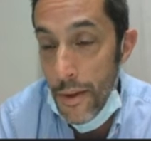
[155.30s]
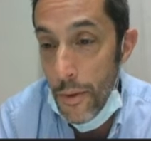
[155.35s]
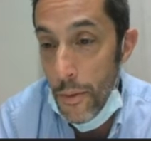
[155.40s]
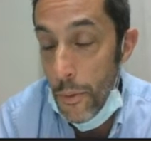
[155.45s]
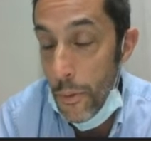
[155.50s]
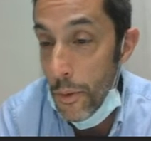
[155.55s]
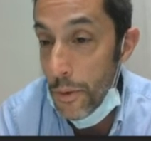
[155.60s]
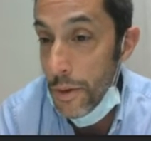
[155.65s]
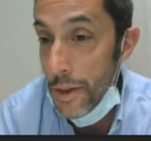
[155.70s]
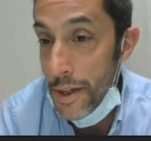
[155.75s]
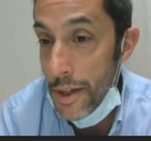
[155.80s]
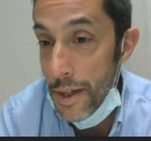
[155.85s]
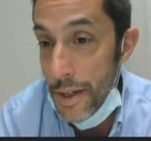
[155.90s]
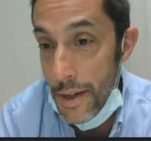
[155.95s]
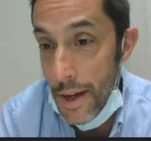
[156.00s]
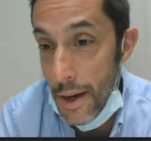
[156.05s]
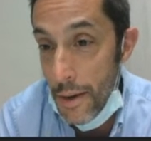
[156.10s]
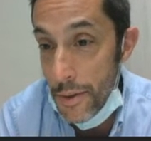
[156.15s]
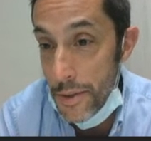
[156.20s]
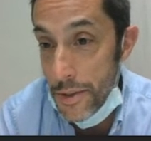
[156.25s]
or look at
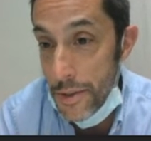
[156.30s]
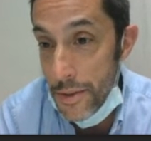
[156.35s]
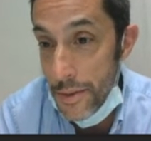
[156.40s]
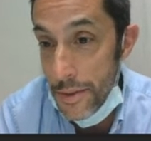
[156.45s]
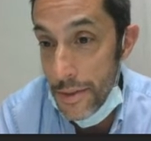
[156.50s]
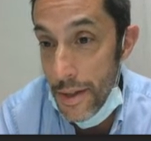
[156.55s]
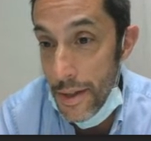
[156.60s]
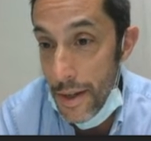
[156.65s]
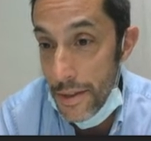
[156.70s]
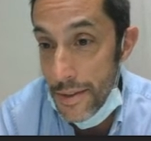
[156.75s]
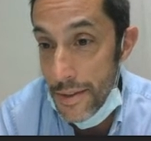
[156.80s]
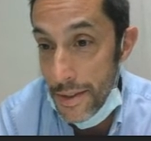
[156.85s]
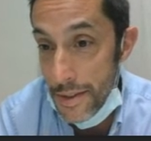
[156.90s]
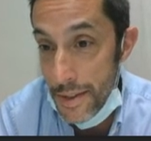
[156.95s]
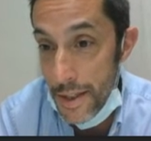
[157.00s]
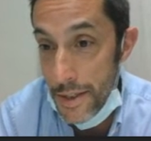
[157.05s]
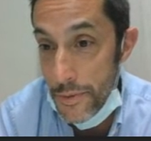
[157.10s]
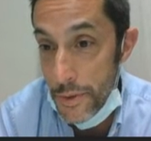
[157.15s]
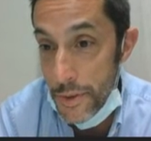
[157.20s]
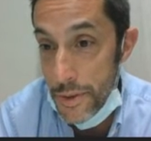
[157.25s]
it how a
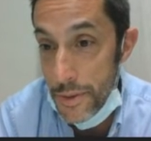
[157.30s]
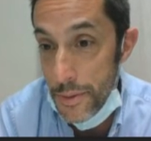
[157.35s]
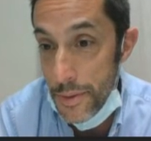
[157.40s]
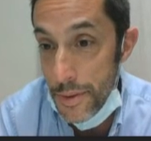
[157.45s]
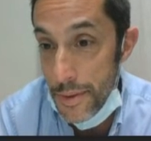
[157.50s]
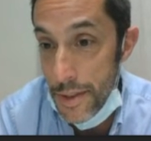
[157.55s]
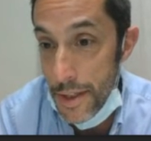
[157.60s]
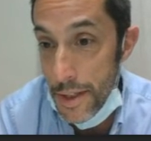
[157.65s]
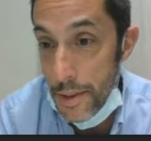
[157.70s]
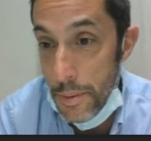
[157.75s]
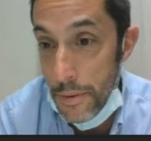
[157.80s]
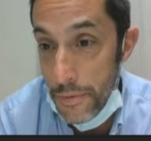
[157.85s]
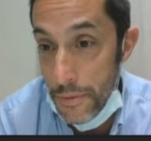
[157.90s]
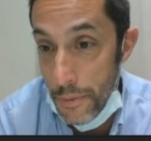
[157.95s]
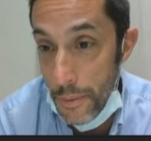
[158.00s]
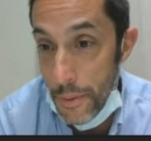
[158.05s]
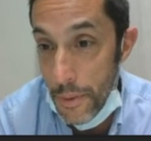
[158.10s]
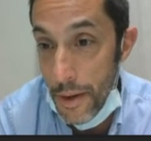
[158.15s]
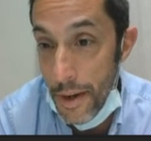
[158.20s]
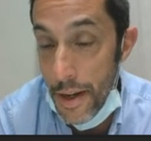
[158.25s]
successful student did it
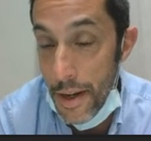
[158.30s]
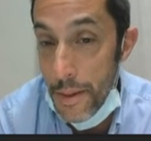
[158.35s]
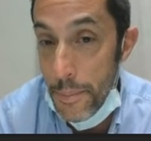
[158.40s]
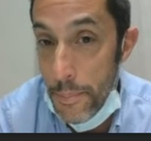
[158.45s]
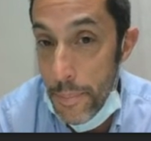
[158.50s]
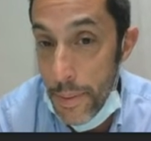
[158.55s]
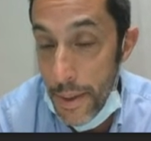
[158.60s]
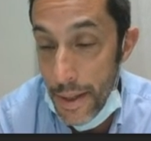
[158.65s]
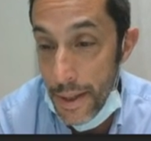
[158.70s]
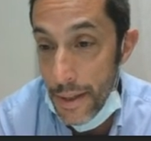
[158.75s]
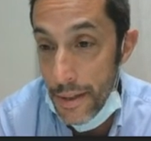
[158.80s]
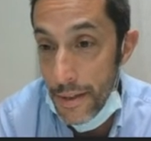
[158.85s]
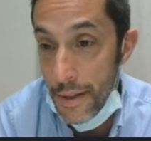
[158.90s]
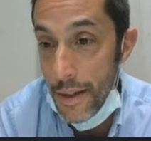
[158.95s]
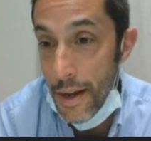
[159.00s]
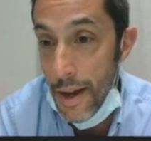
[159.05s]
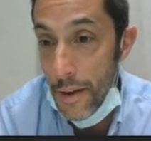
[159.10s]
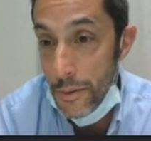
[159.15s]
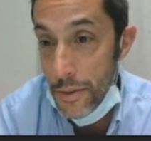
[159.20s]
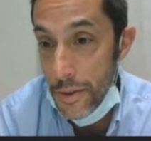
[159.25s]
before and pick
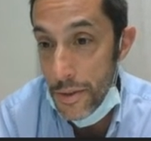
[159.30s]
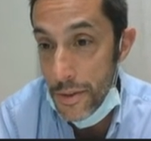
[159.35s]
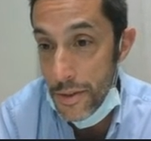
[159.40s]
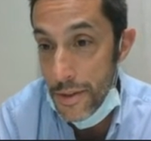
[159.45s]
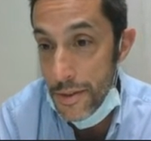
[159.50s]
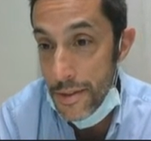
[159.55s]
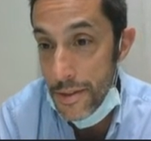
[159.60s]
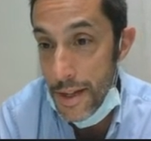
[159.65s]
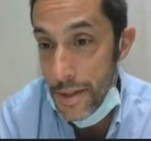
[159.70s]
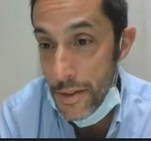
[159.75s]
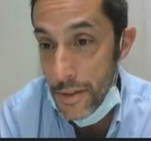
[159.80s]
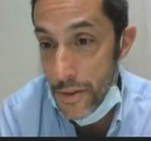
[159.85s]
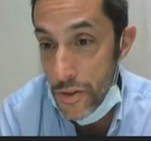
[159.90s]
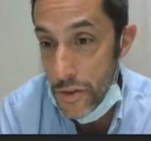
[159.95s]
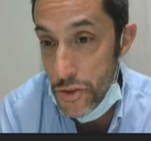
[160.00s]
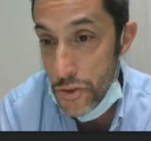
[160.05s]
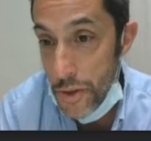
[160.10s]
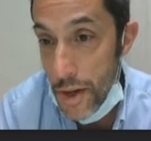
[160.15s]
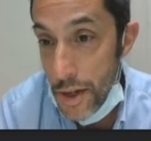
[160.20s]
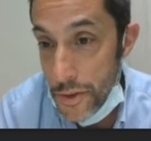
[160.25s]
out the sentence
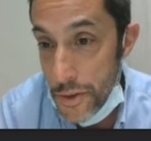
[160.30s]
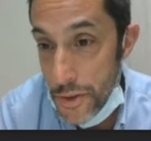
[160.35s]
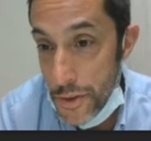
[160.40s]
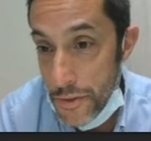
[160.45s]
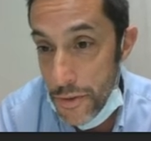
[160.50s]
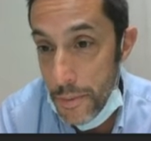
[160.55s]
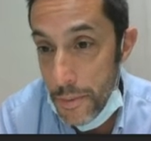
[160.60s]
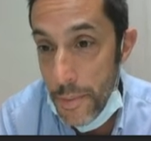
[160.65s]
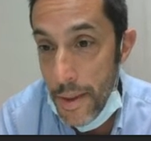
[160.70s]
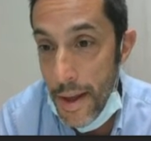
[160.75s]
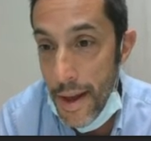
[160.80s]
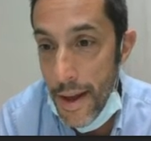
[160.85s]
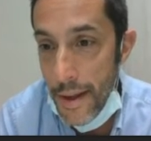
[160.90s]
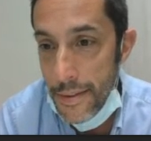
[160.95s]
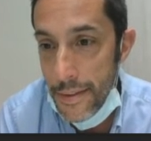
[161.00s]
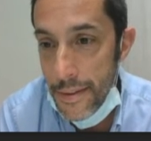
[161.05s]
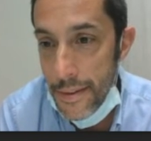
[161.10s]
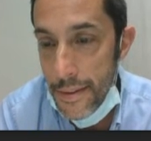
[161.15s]
structures from that.